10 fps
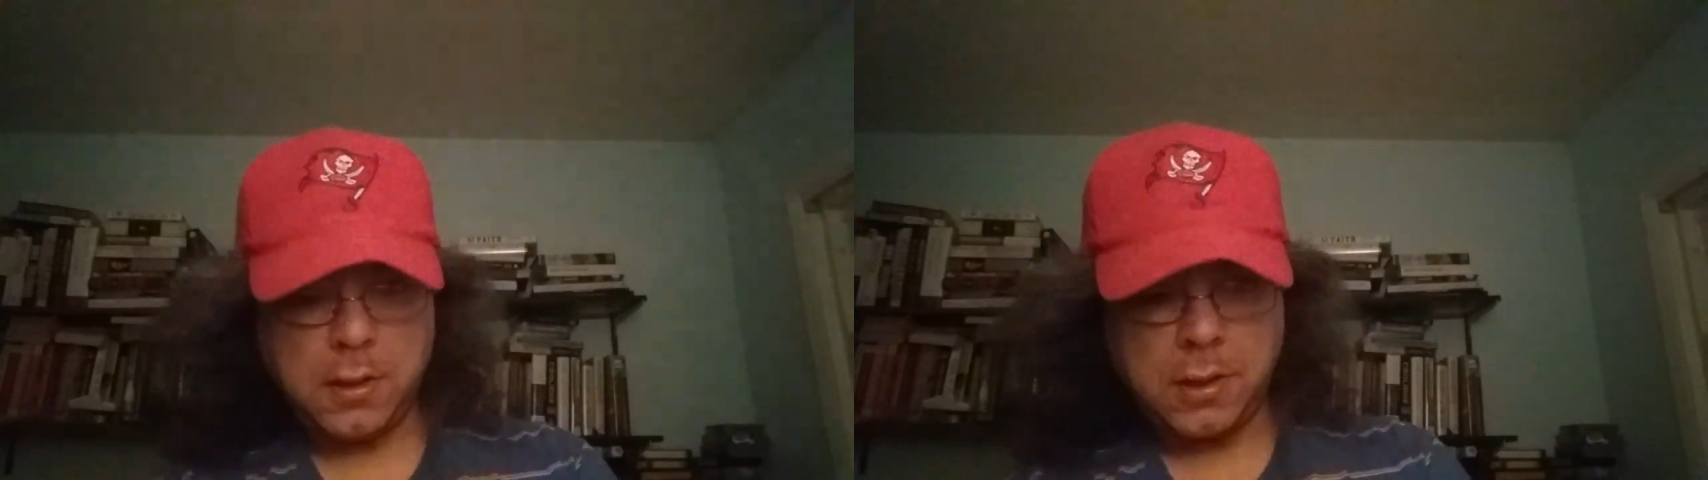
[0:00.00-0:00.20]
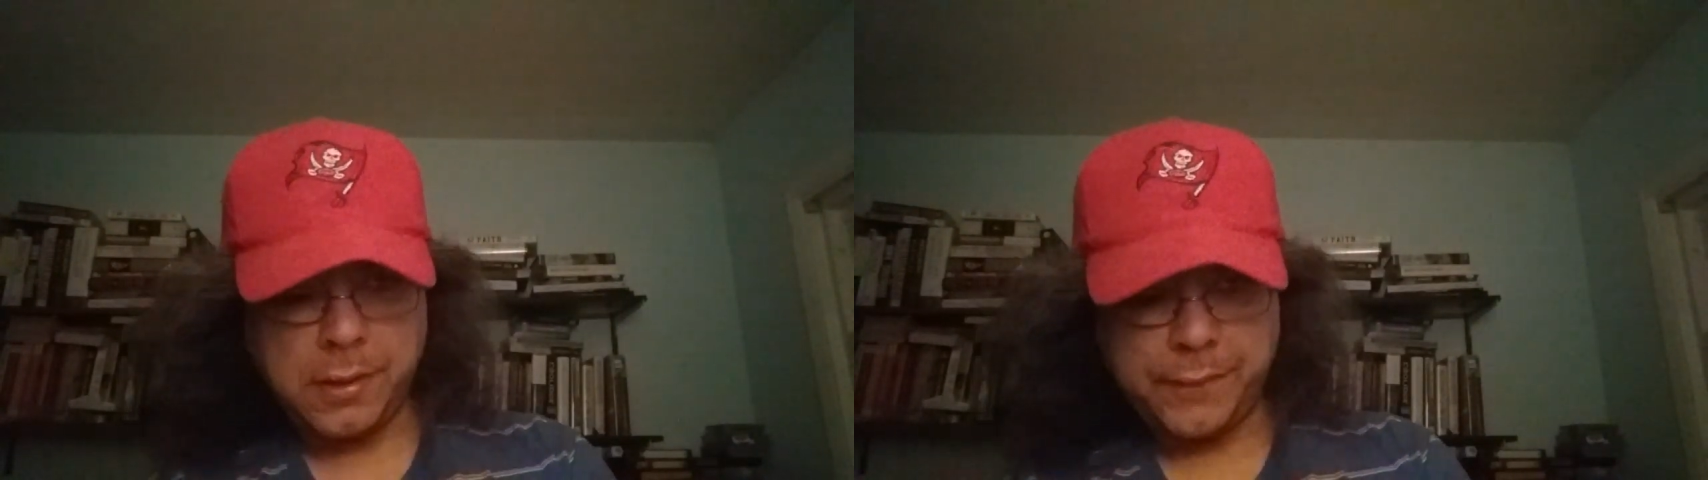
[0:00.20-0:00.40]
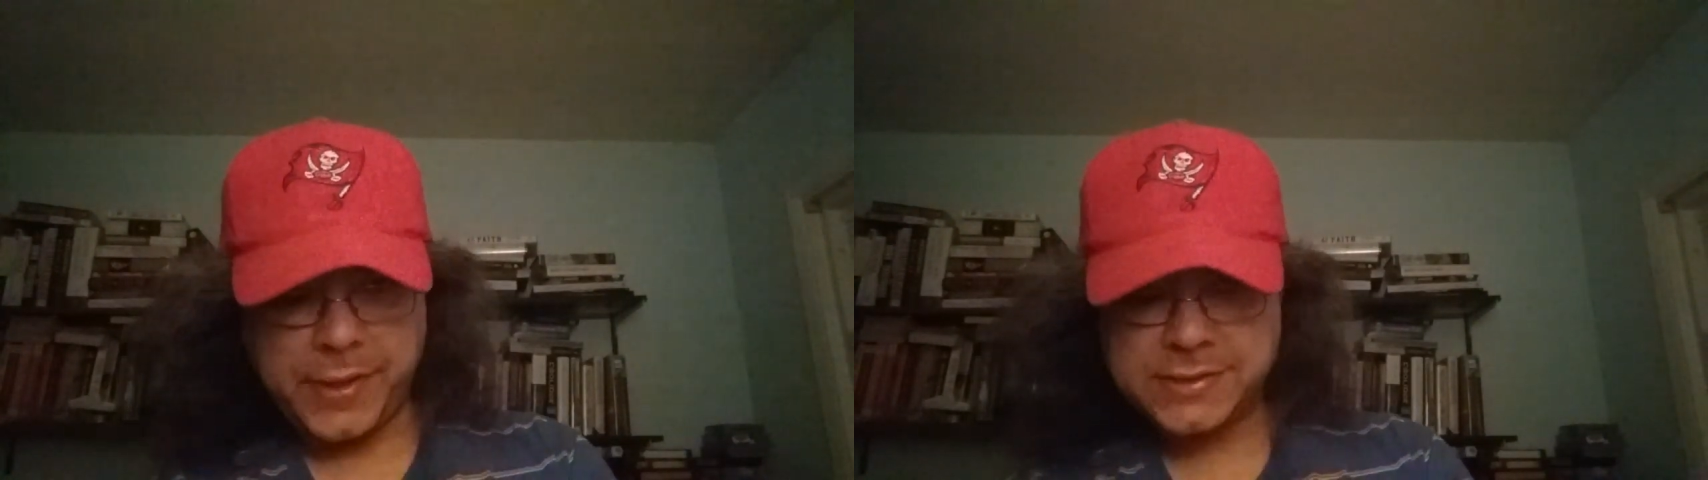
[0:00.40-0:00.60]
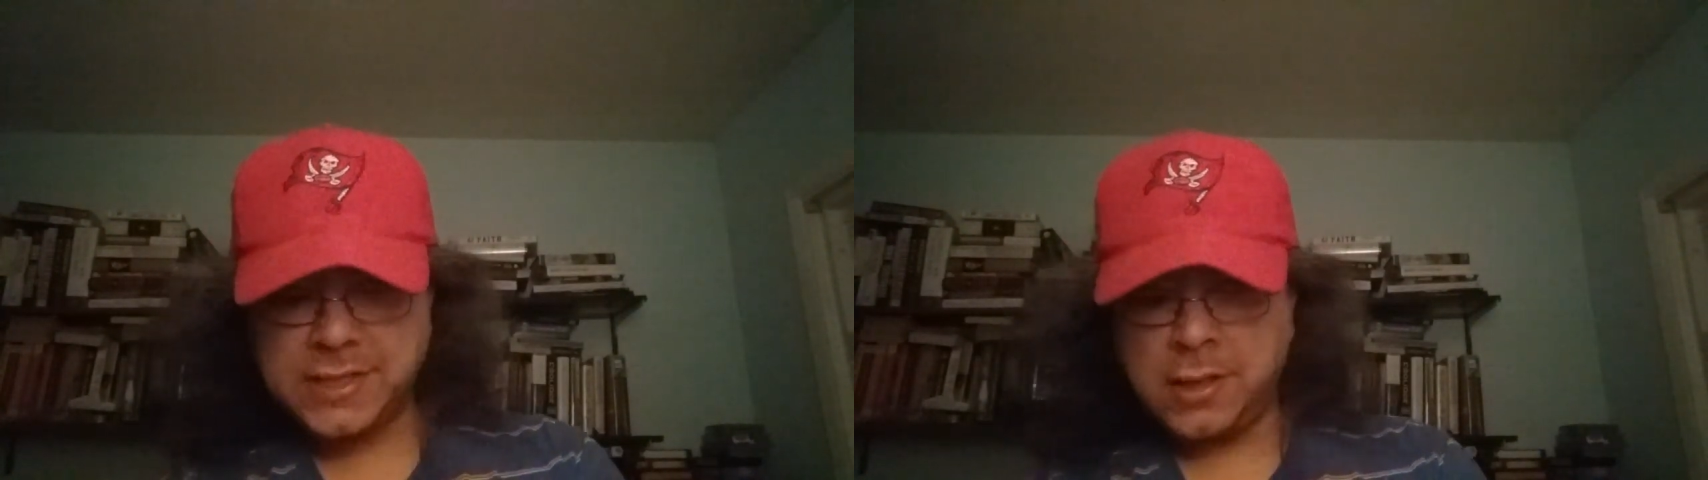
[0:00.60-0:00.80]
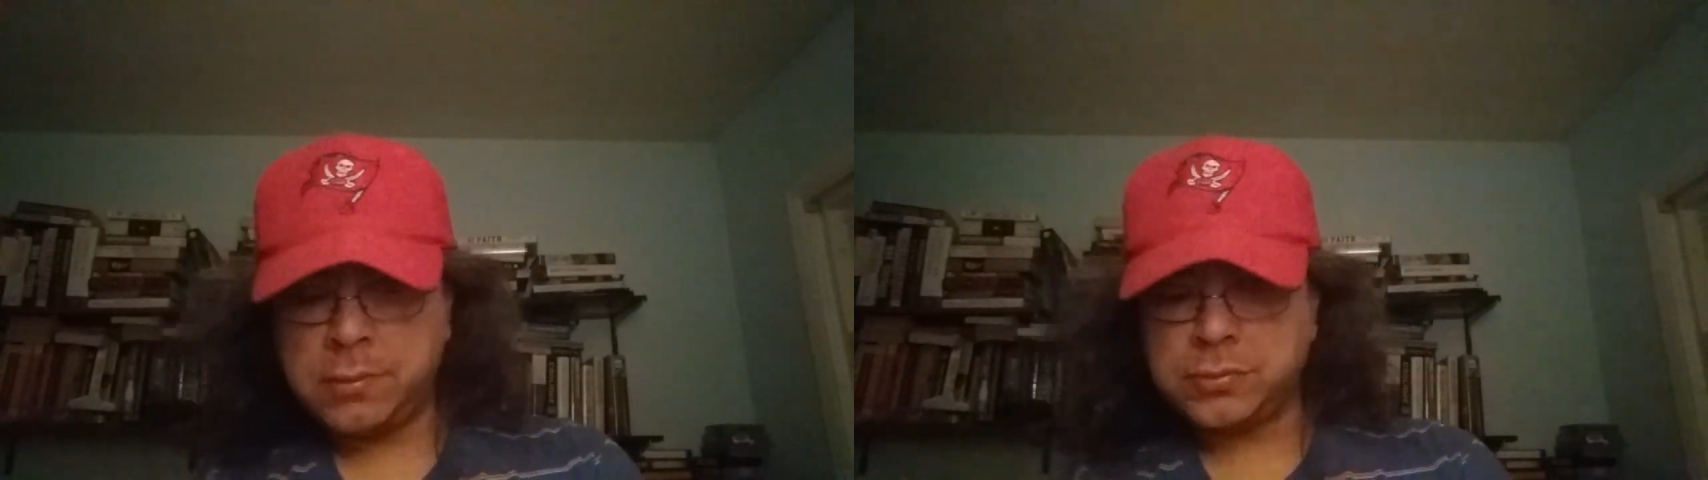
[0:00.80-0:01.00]
That's
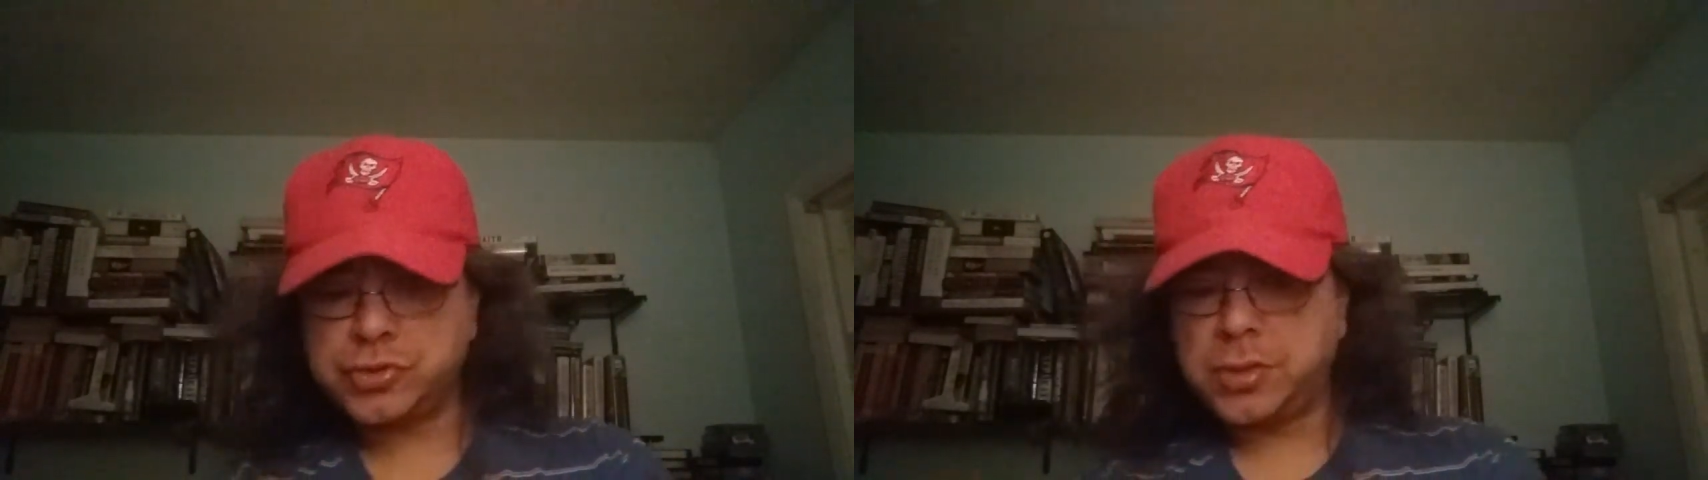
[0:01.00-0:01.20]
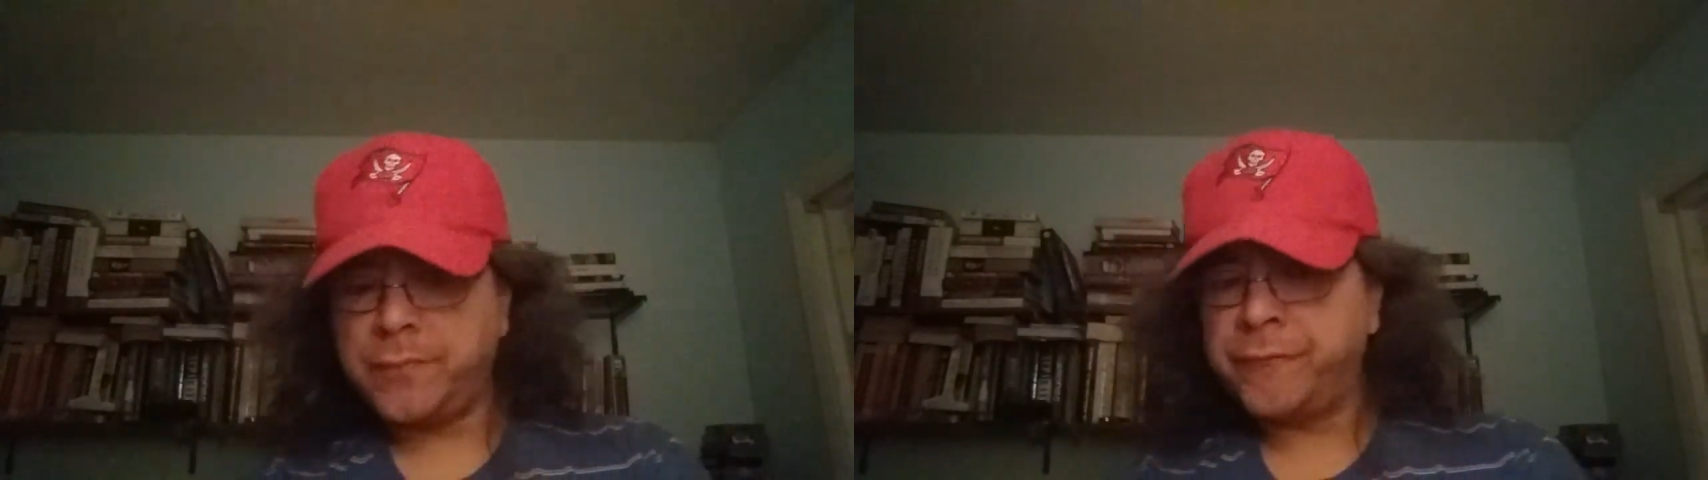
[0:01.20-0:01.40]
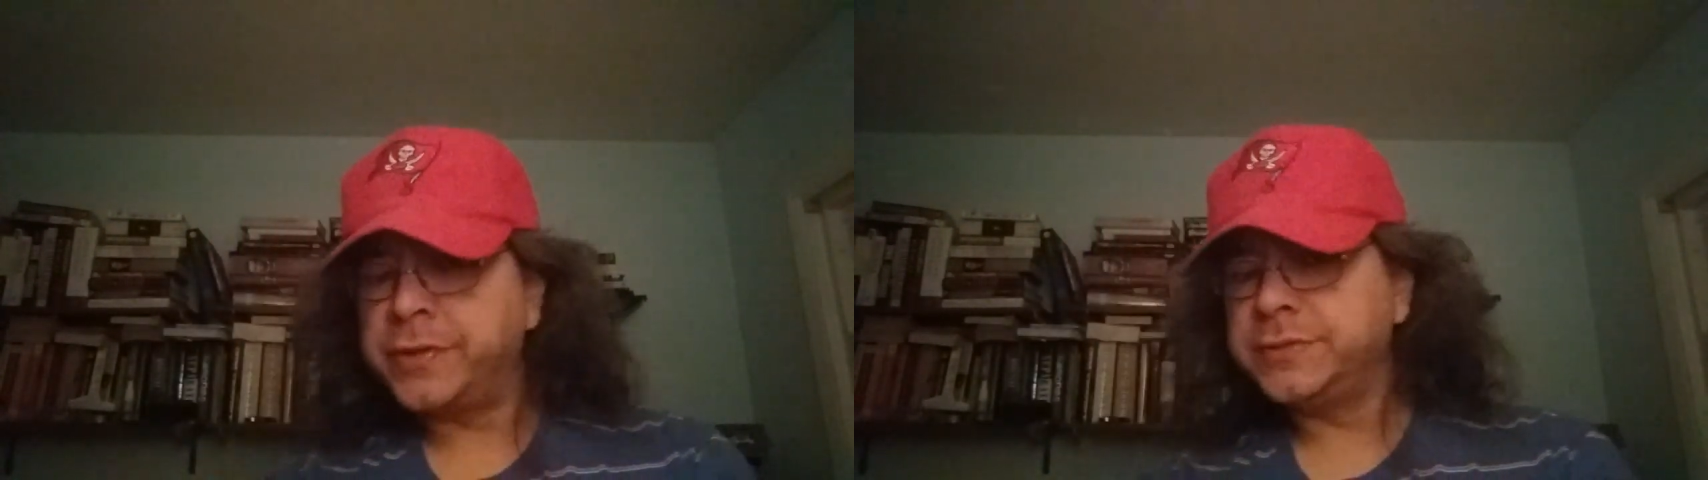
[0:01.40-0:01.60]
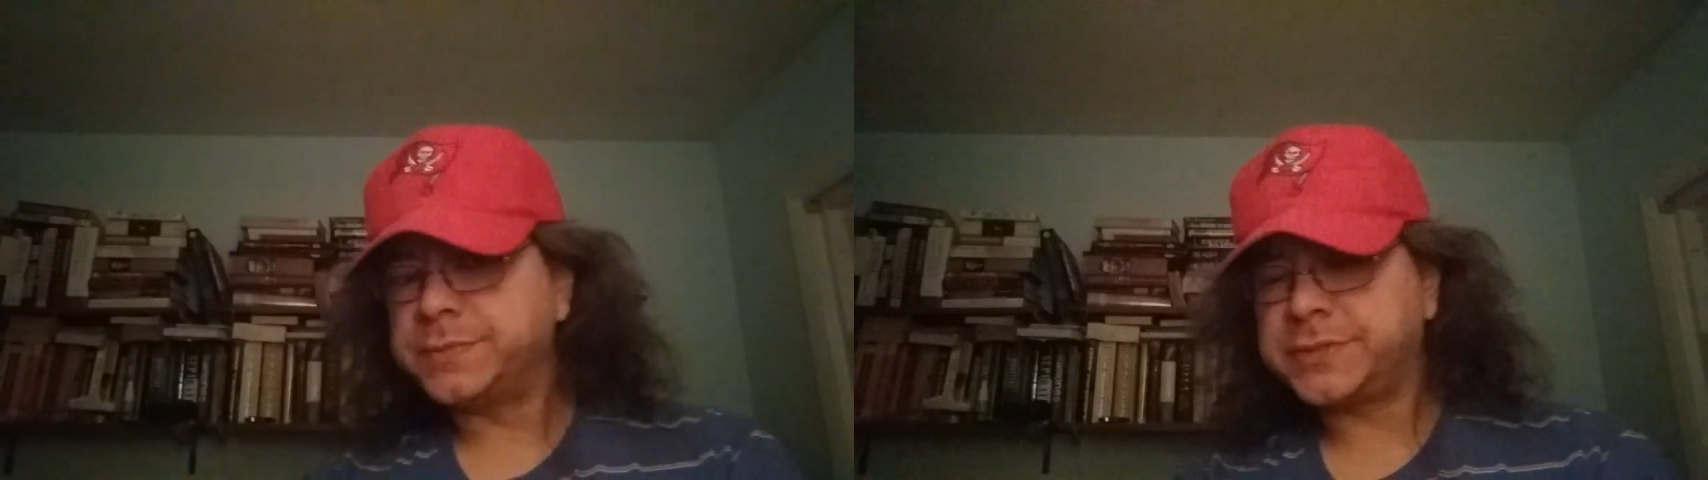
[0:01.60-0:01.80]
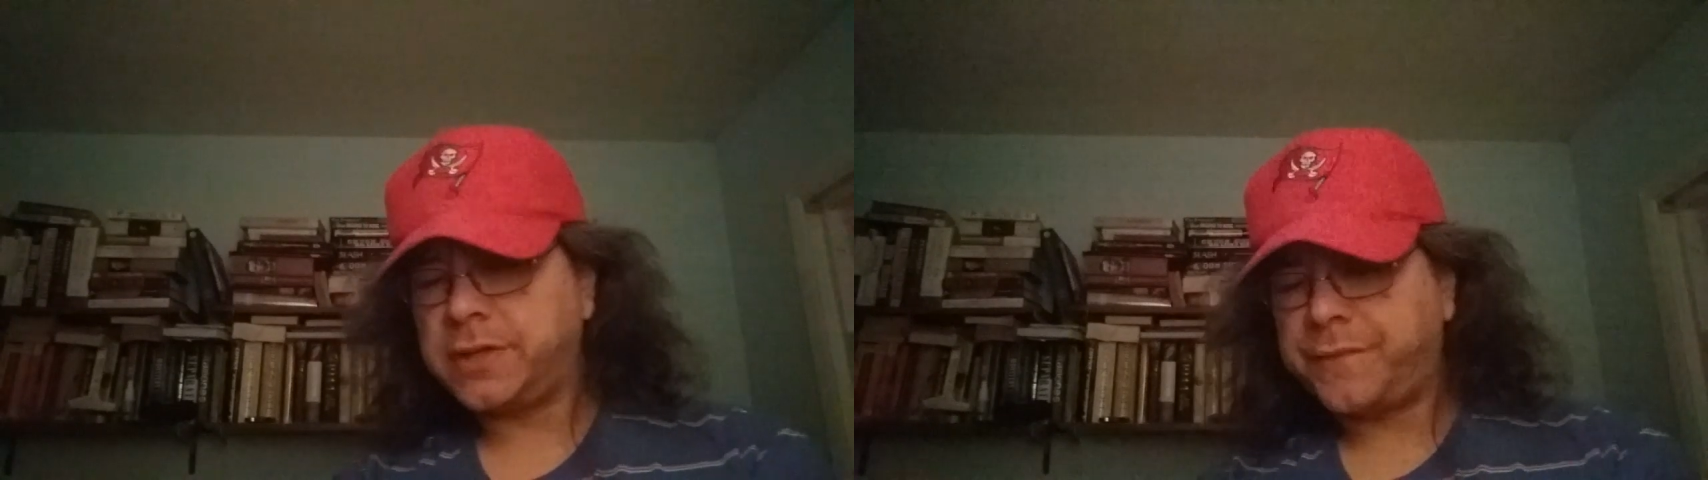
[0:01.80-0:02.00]
how Trump views
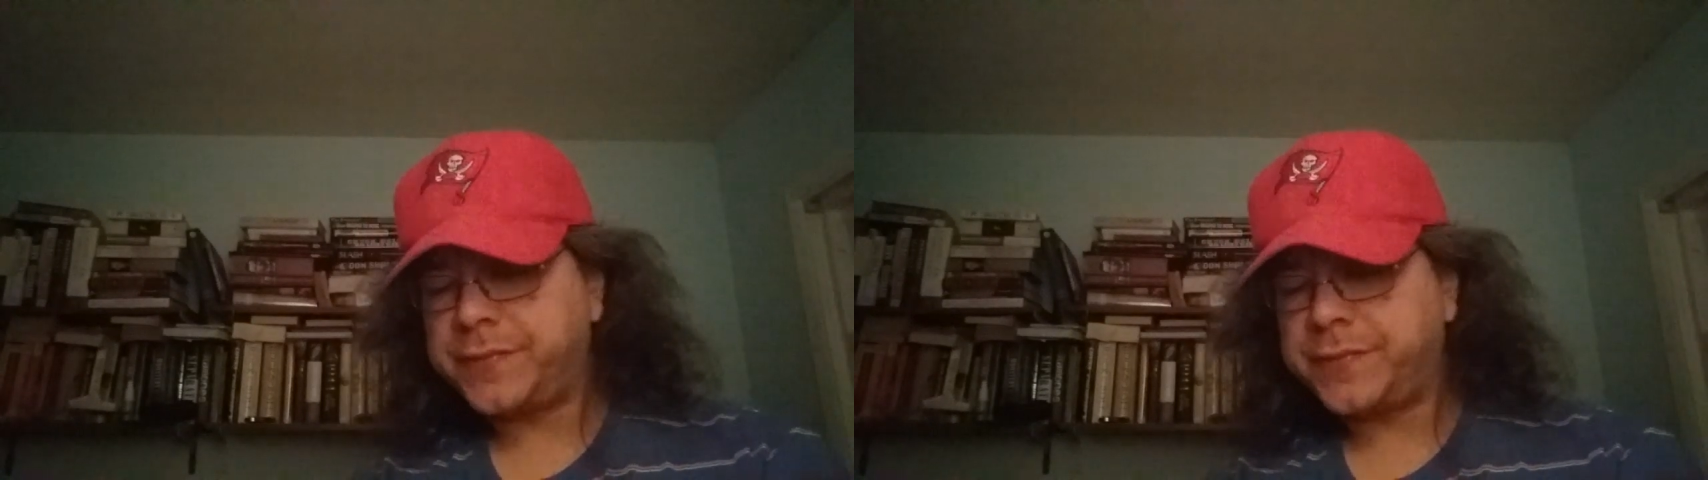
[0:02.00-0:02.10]
himself,